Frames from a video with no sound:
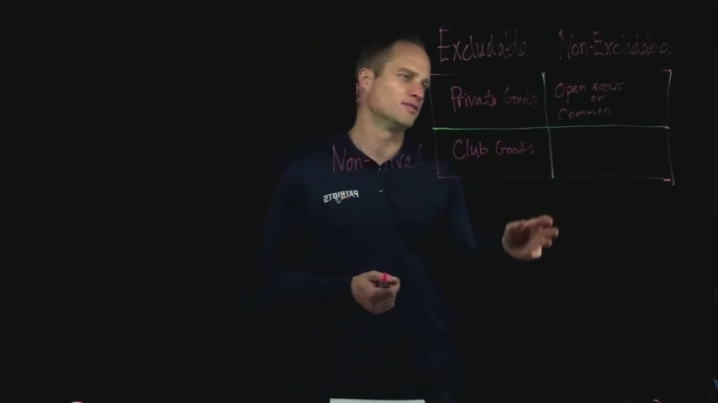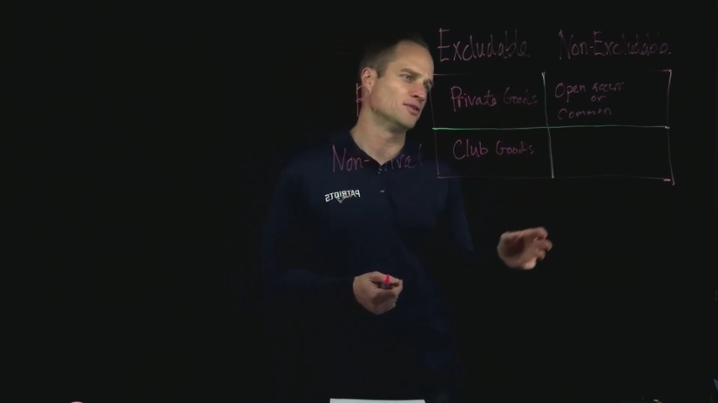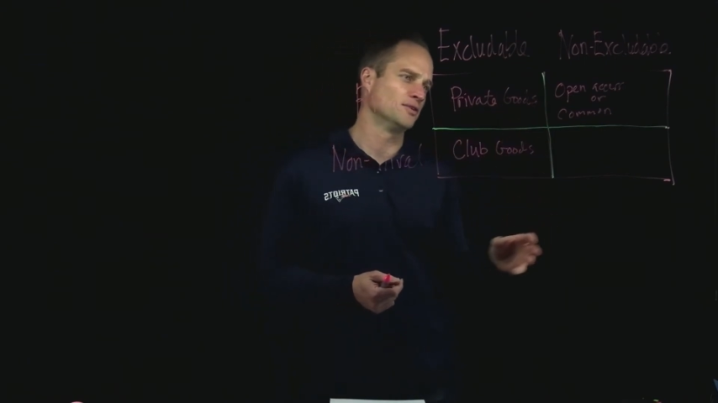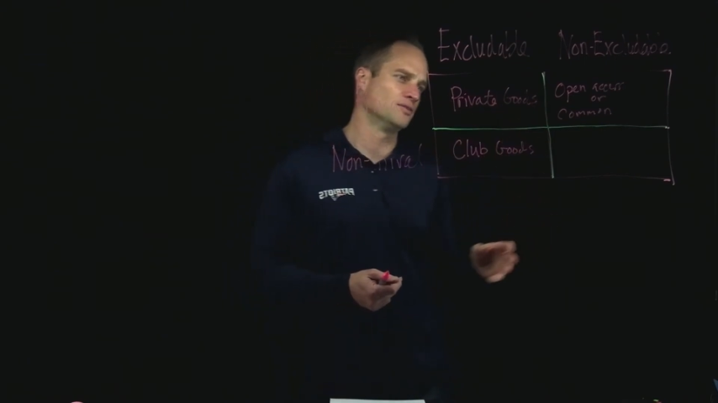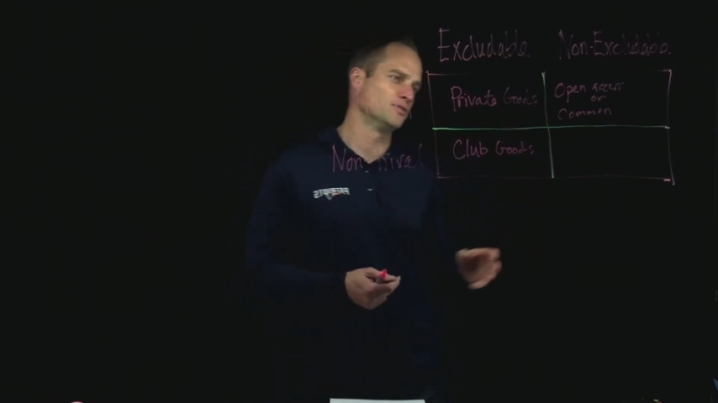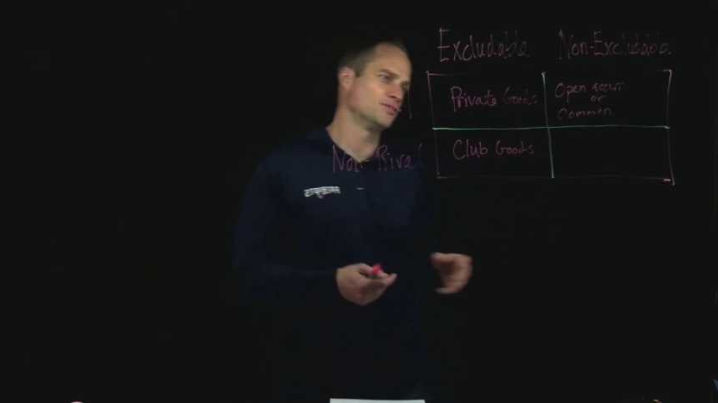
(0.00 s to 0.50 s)

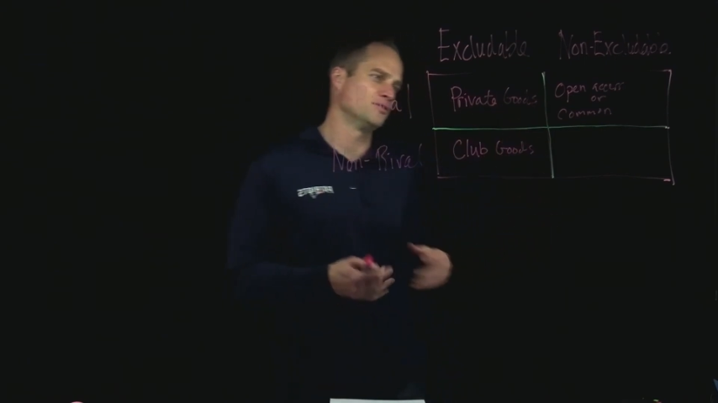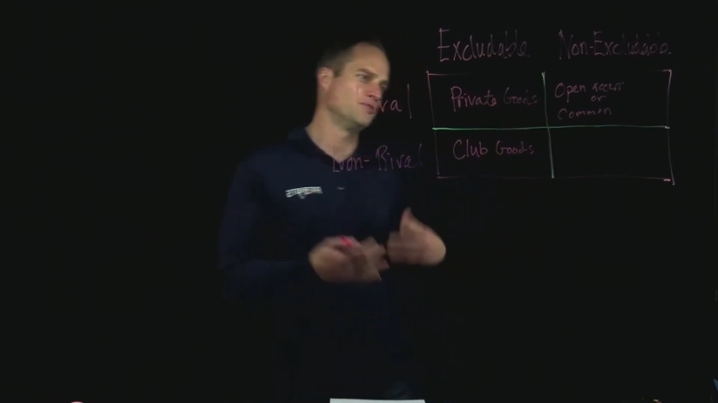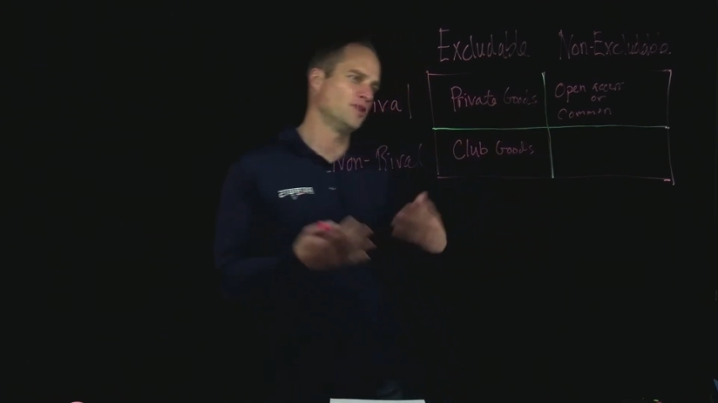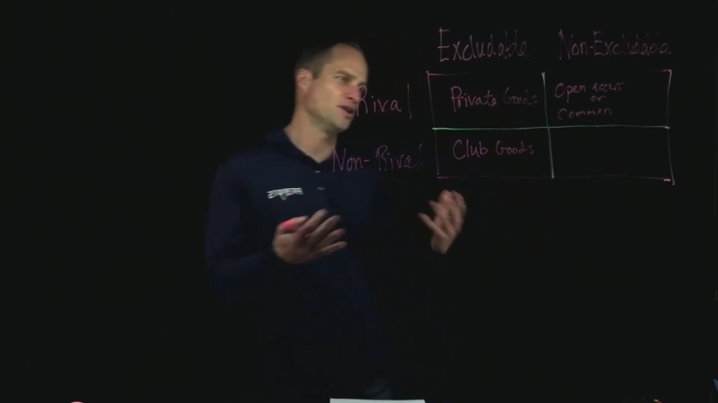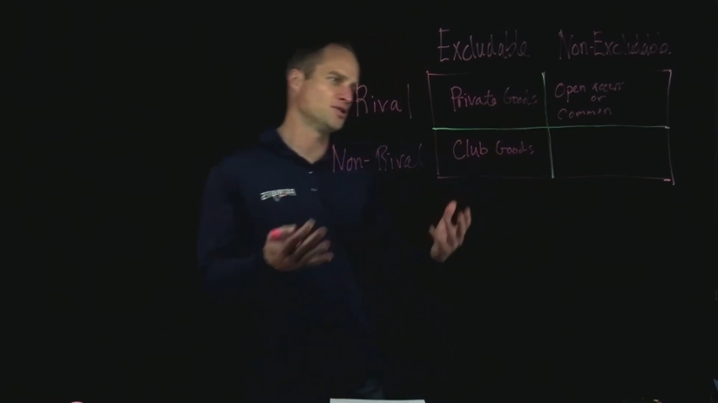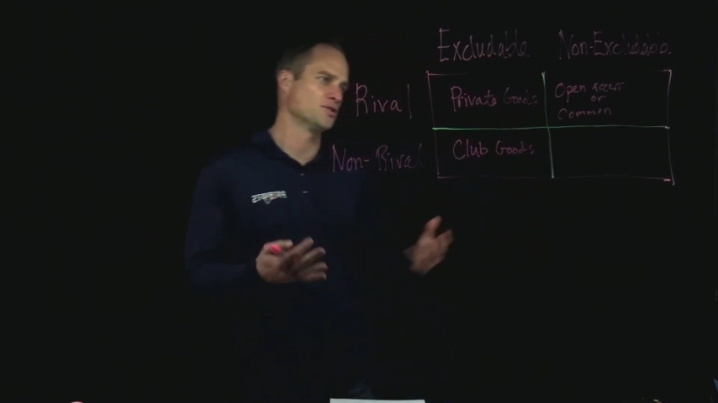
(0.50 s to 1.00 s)
to
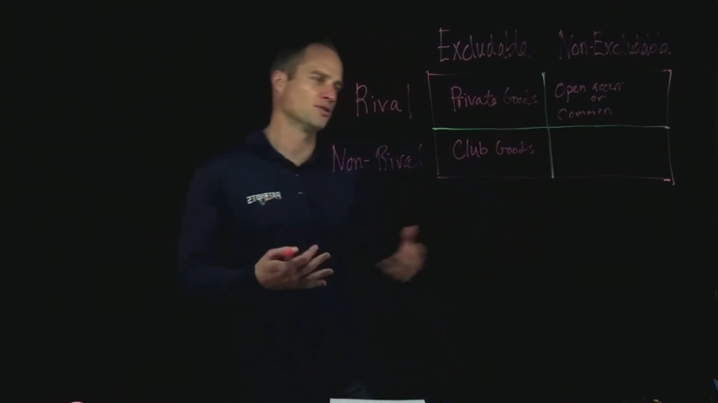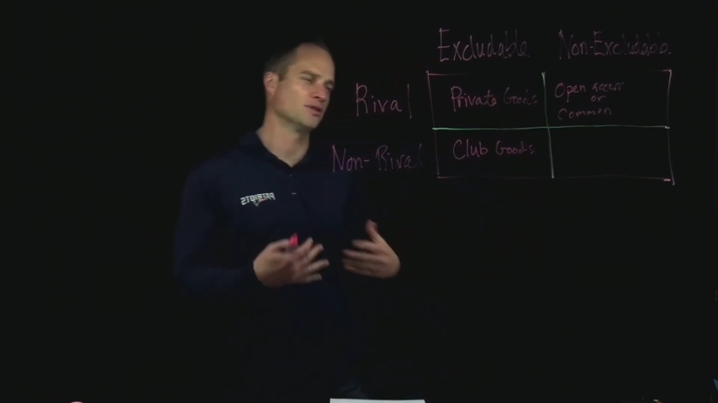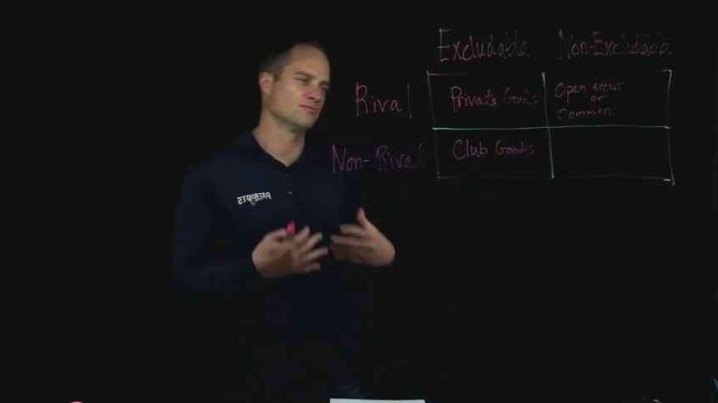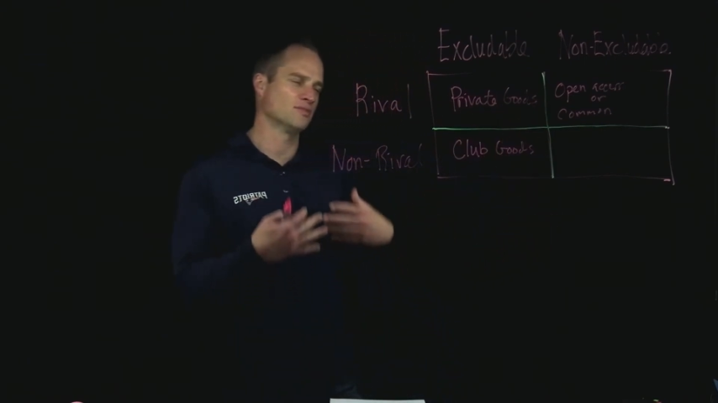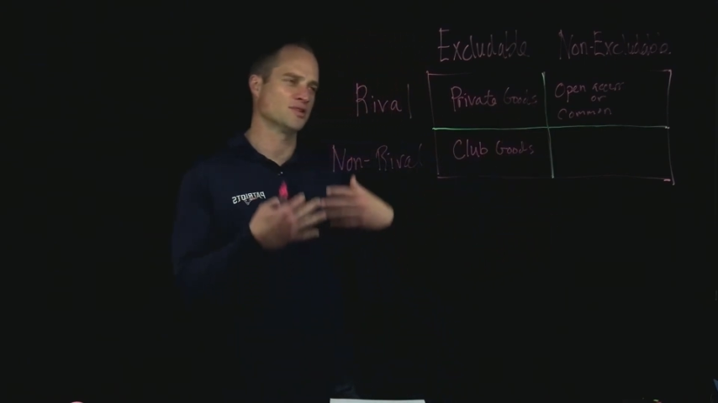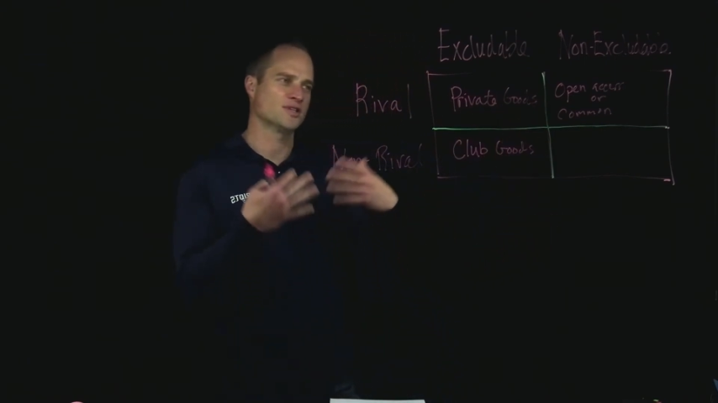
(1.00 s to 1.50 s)
fish or
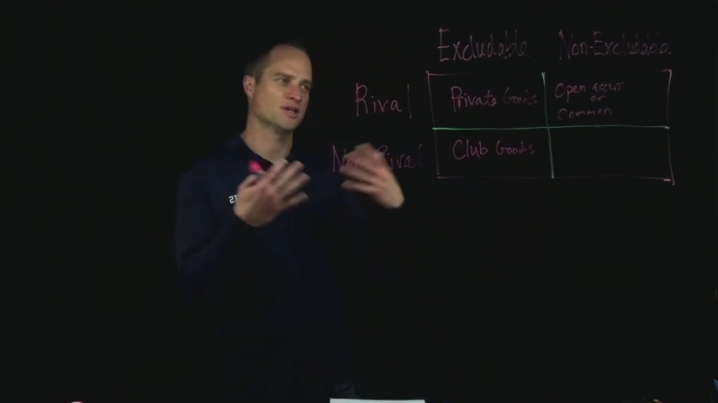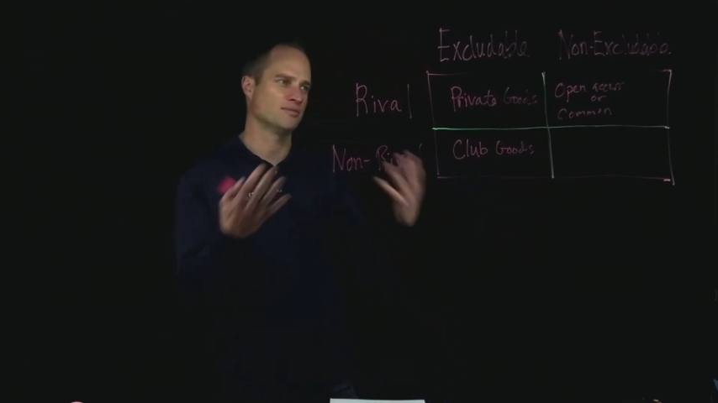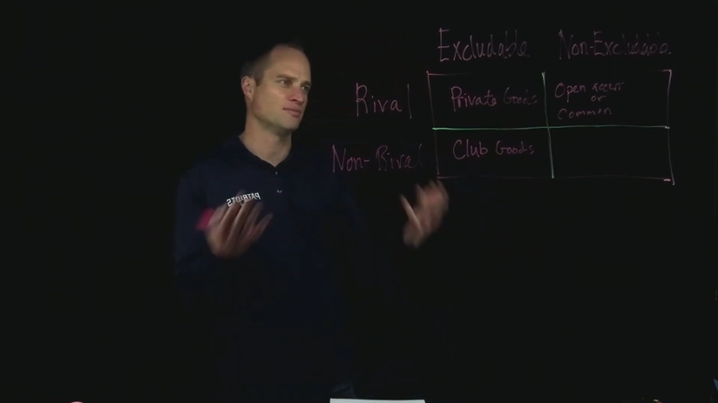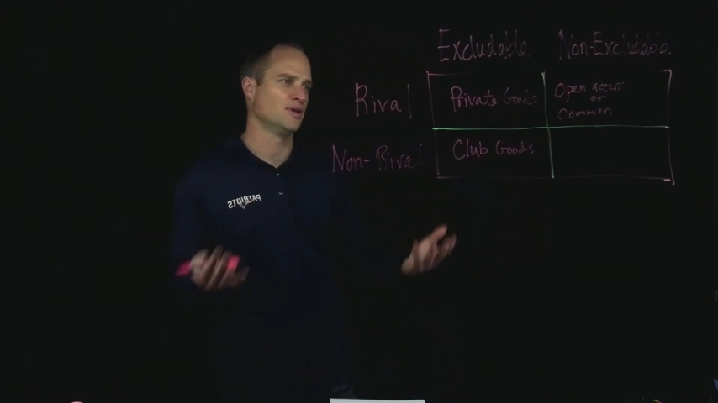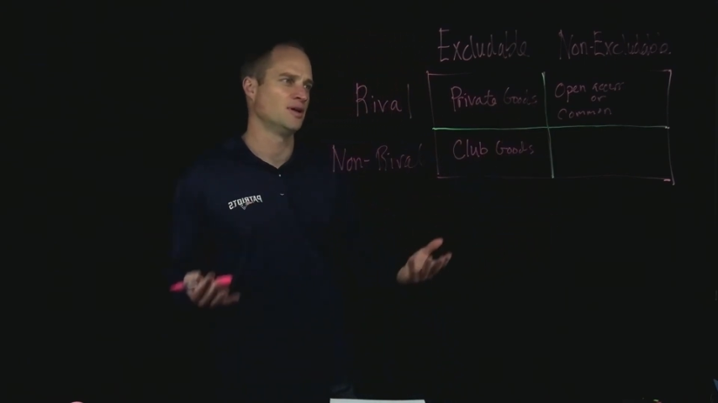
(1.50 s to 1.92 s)
let's say